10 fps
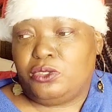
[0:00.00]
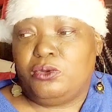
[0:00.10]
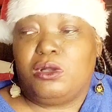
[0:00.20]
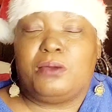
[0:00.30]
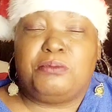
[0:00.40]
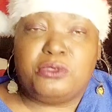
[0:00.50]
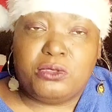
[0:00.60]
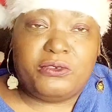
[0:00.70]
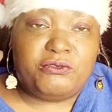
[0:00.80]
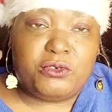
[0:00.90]
You are
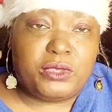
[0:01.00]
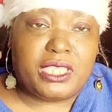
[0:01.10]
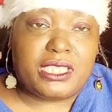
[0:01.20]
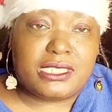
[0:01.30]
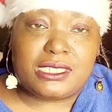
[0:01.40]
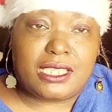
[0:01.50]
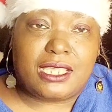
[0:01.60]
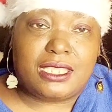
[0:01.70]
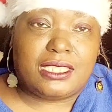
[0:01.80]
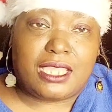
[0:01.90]
beautiful
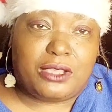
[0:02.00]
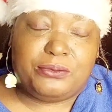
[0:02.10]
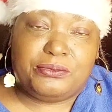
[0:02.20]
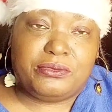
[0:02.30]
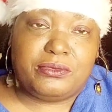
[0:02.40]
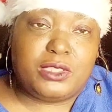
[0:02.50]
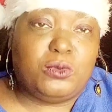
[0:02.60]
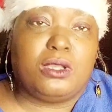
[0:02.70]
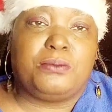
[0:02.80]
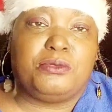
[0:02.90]
inside and out.
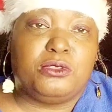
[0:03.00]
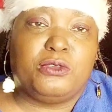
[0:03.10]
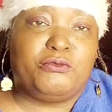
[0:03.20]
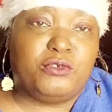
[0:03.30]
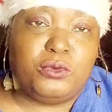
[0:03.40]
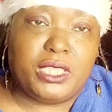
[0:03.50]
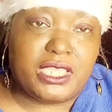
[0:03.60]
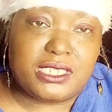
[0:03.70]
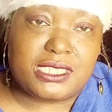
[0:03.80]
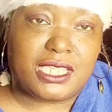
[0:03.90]
You are beautiful
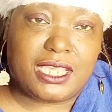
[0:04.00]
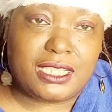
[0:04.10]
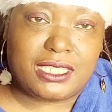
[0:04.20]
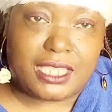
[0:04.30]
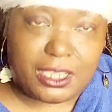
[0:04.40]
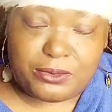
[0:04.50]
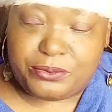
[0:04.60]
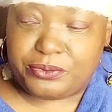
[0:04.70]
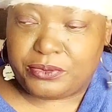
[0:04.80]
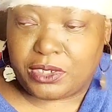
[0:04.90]
inside and
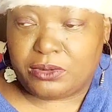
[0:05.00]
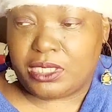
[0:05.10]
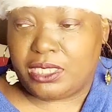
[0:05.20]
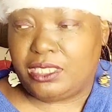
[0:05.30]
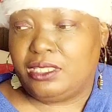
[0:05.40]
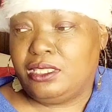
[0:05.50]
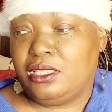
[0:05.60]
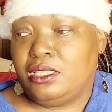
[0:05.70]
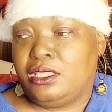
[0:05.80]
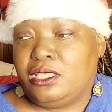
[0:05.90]
out. Okay.
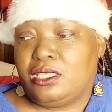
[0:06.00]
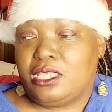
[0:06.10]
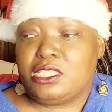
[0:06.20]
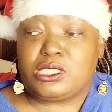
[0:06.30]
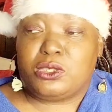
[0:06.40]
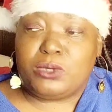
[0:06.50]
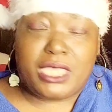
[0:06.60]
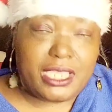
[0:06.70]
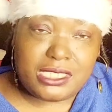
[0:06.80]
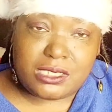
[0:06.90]
It's
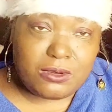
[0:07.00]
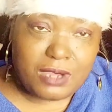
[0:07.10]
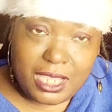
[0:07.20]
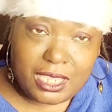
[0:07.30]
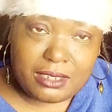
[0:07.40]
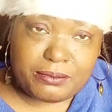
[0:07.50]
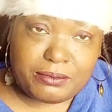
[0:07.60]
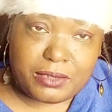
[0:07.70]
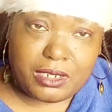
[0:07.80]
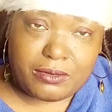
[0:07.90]
okay to cry.
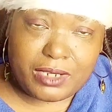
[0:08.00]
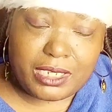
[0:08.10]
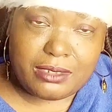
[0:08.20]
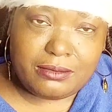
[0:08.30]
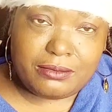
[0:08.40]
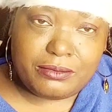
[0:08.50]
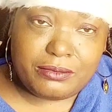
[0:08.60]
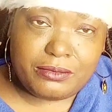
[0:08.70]
All right.